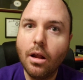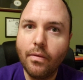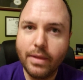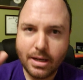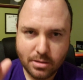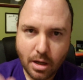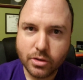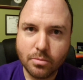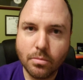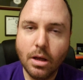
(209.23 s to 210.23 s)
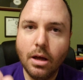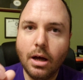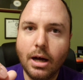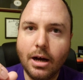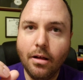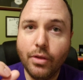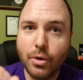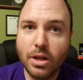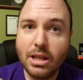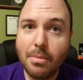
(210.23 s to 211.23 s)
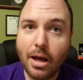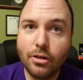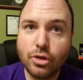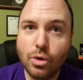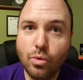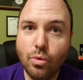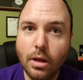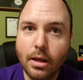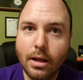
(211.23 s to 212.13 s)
That is awesome. The great thing about it too